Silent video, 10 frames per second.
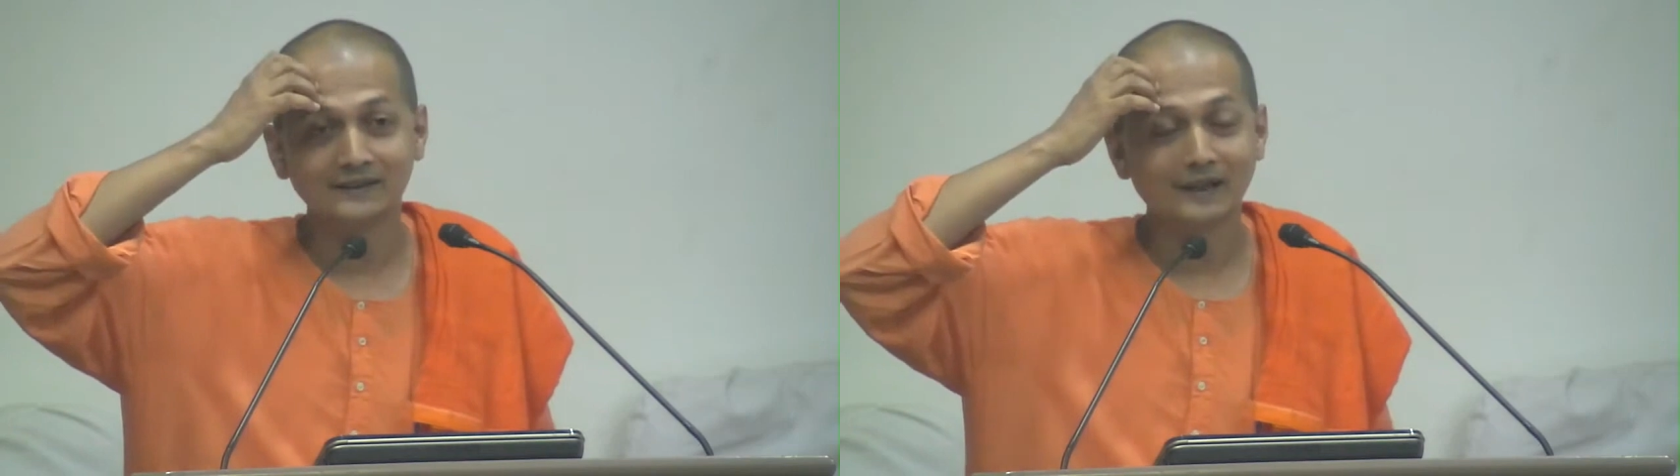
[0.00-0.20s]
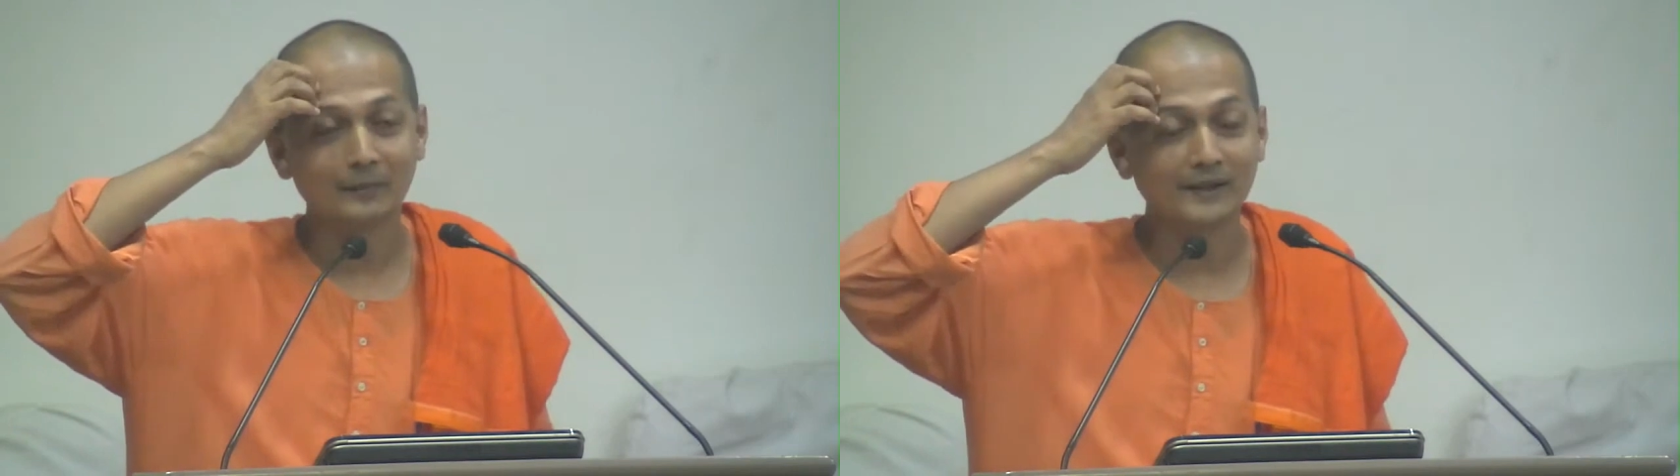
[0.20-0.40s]

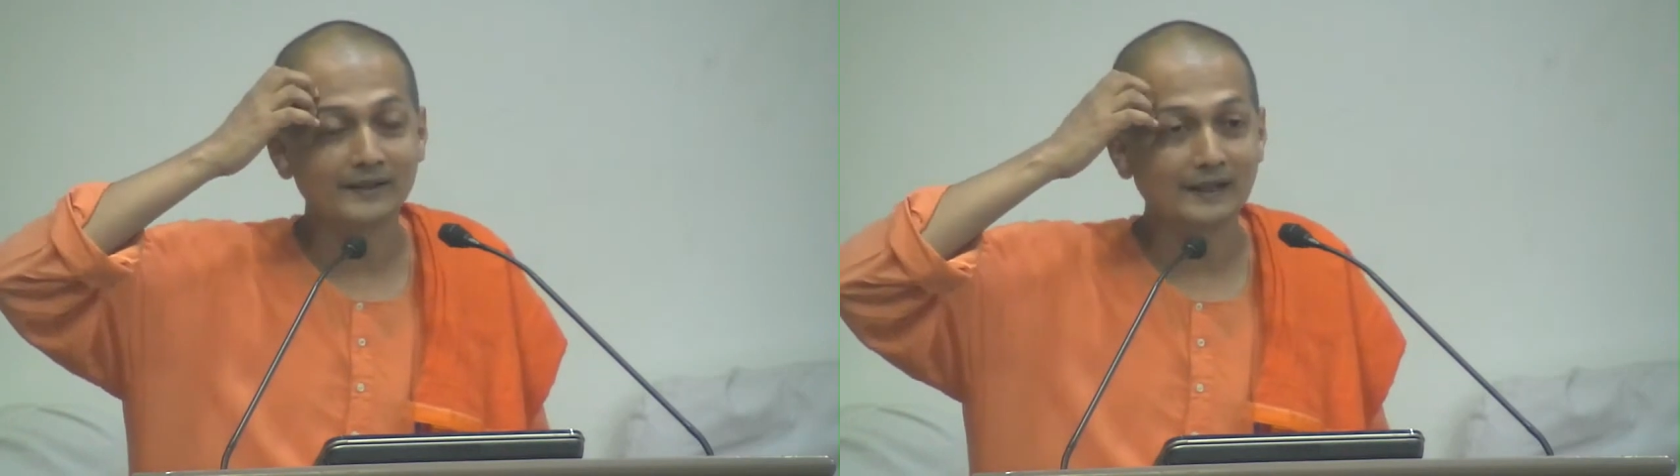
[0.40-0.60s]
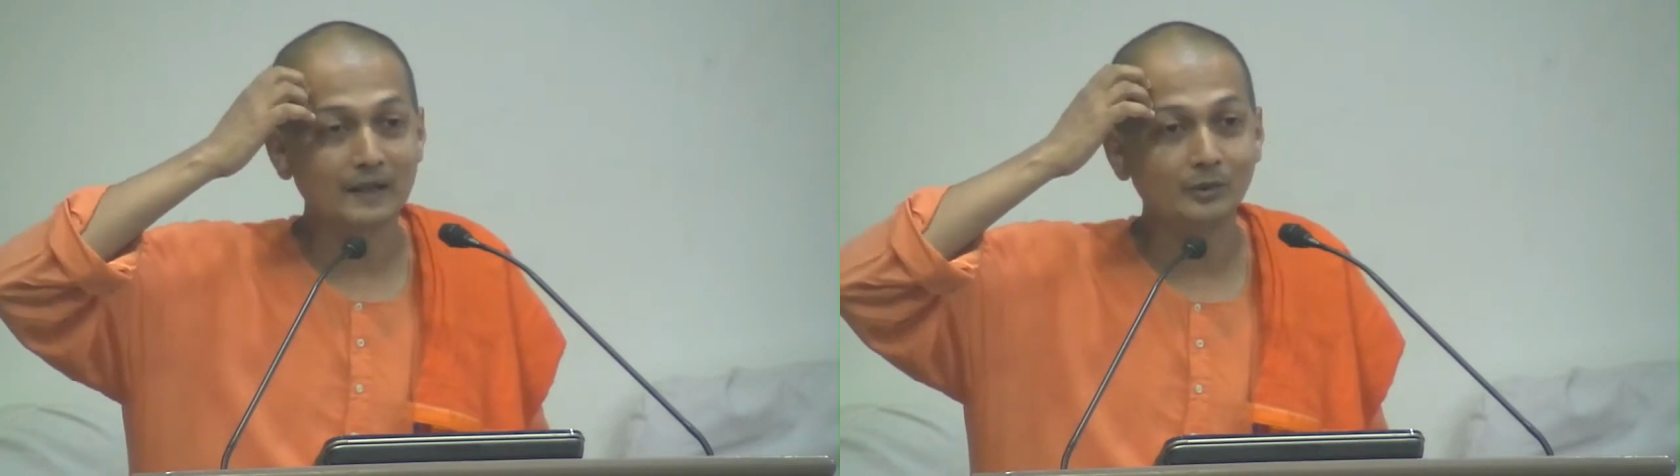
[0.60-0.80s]
and by
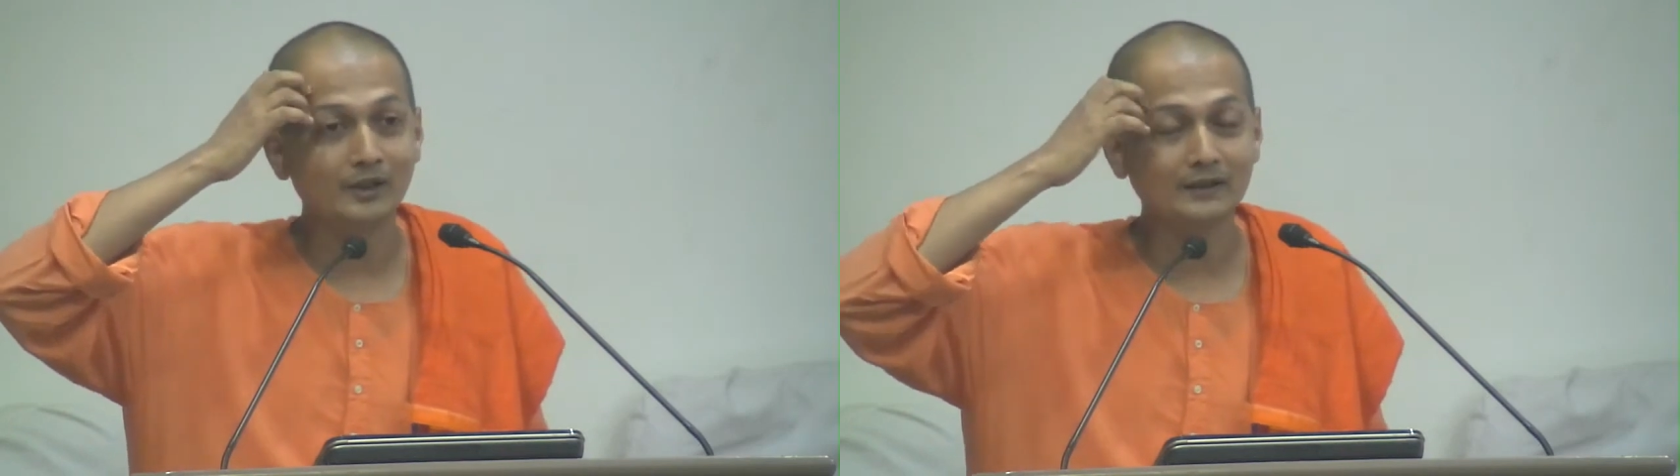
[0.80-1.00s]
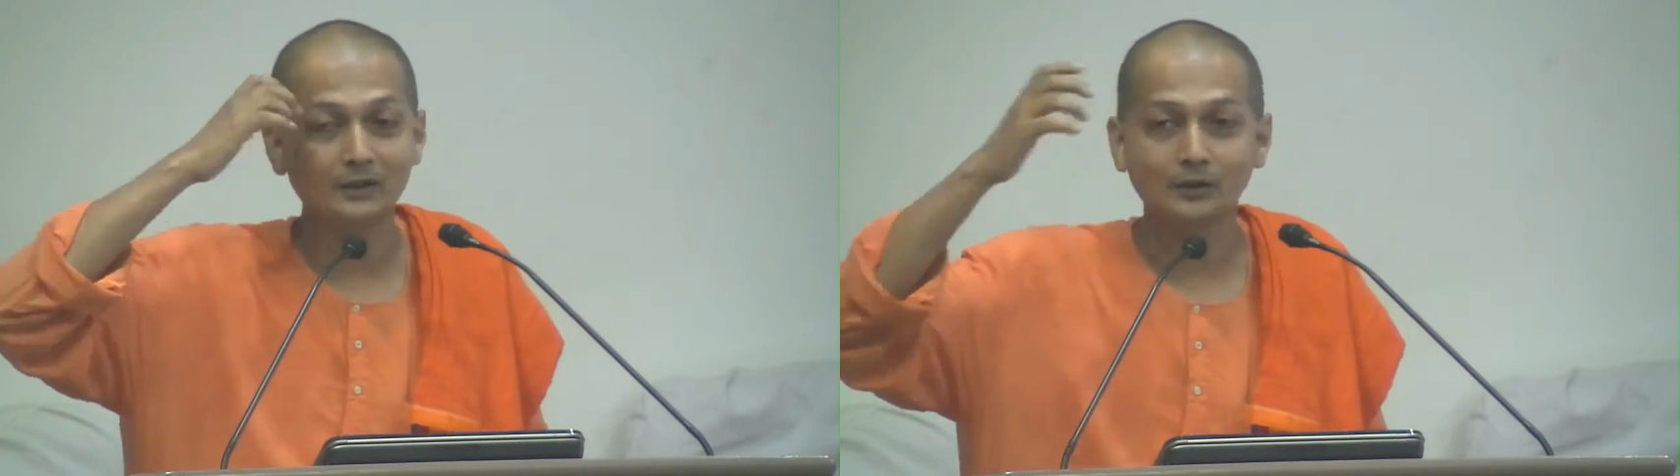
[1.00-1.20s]
the time you
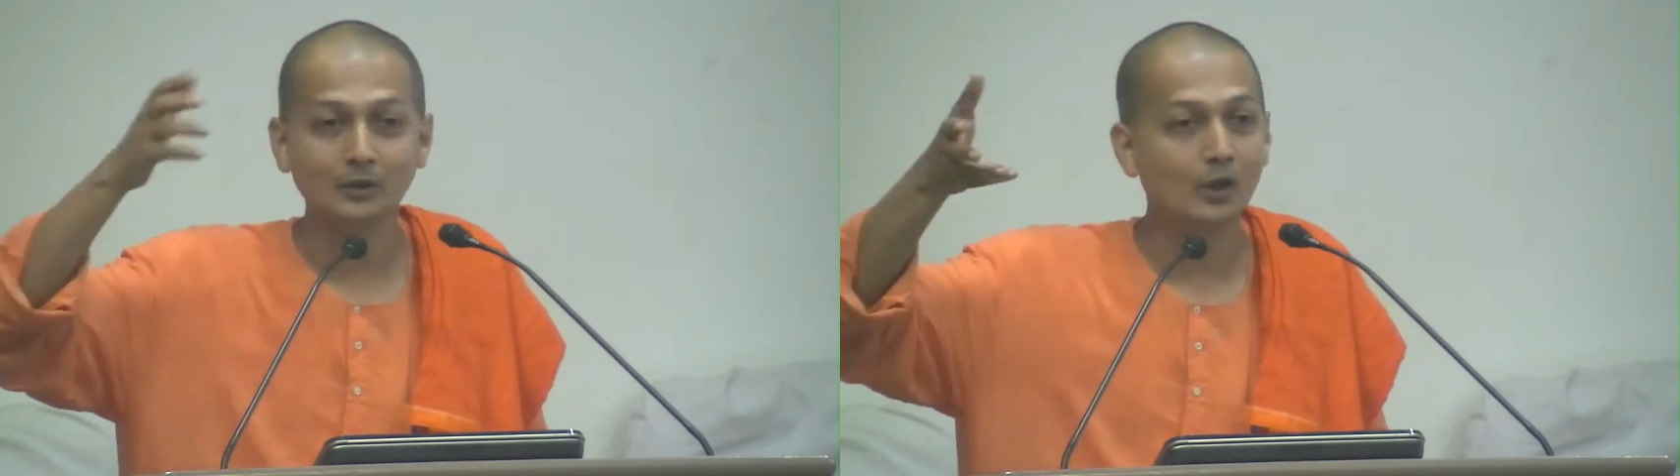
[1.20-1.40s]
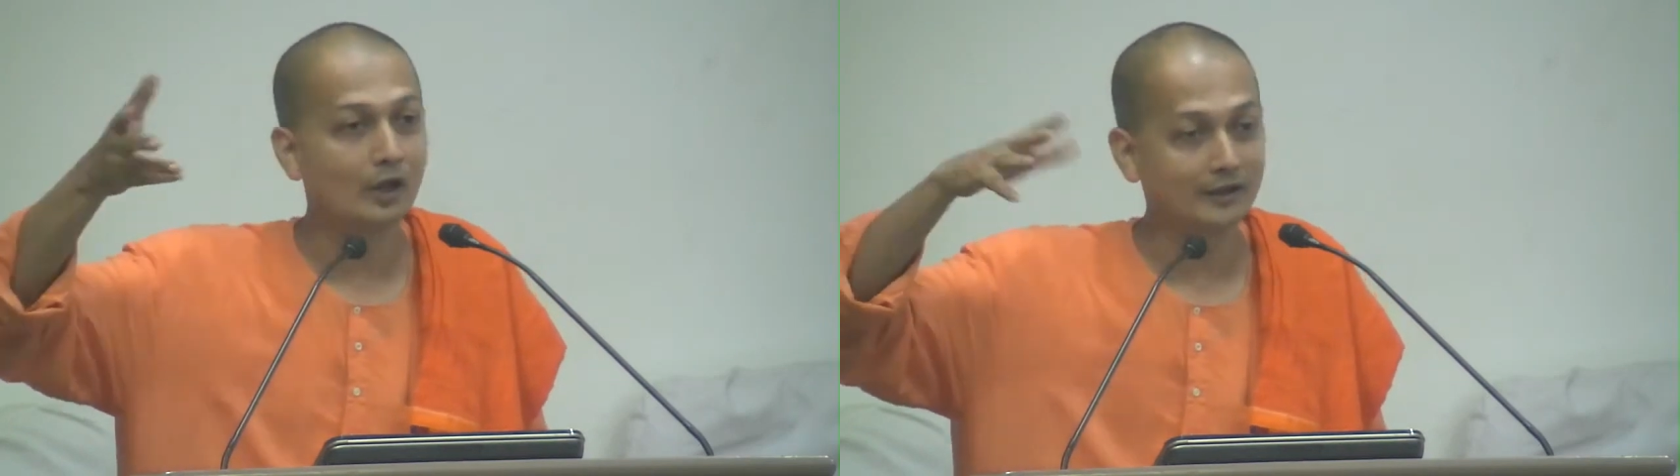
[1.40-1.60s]
get it, you're
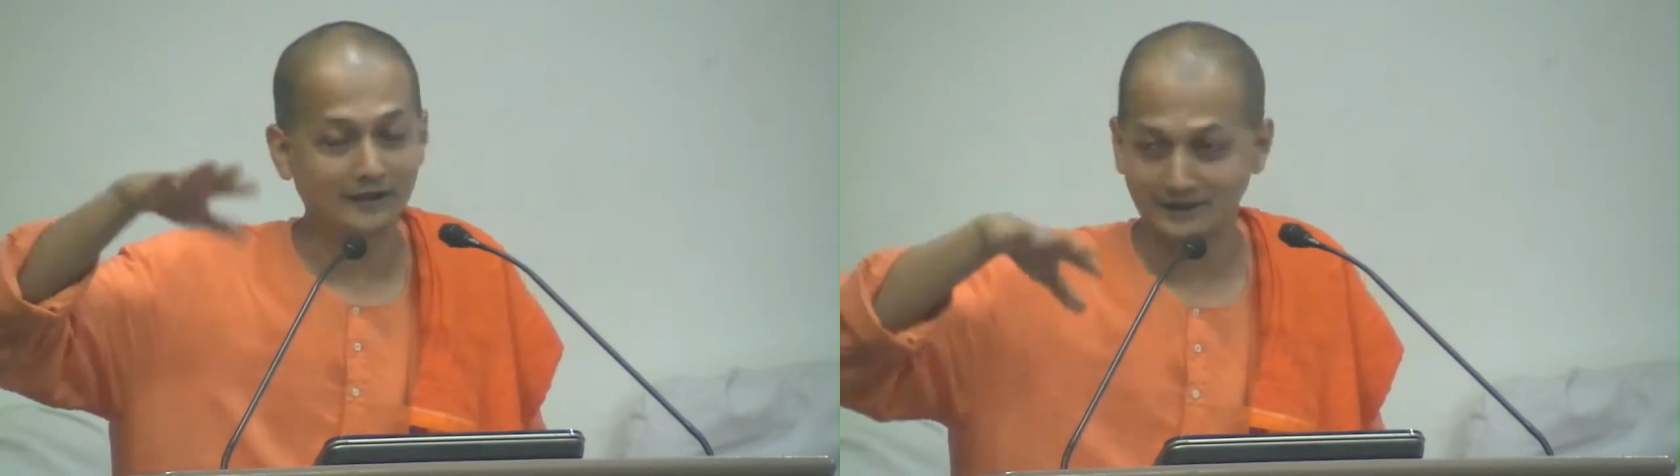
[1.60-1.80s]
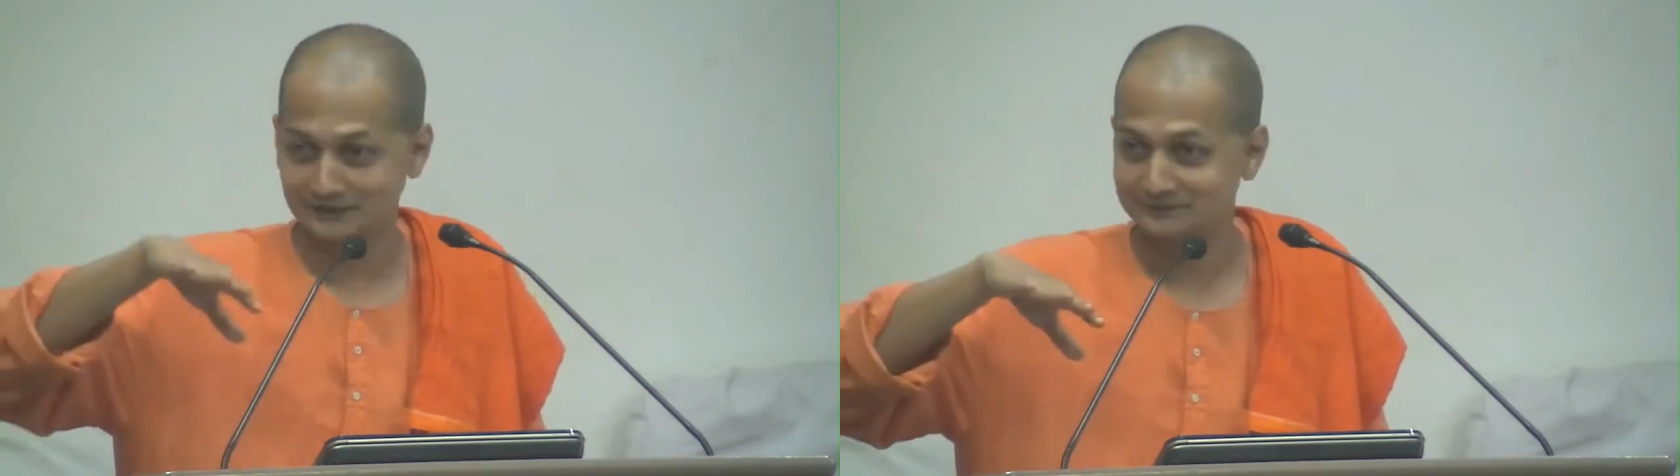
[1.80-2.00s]
no longer
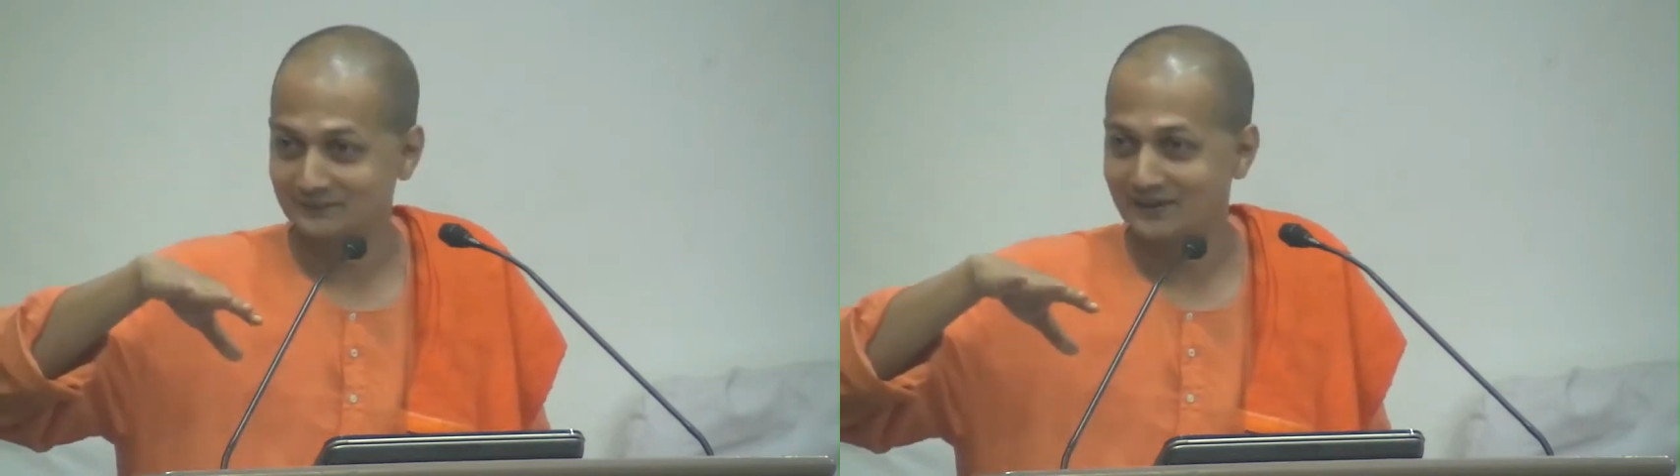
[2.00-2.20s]
young.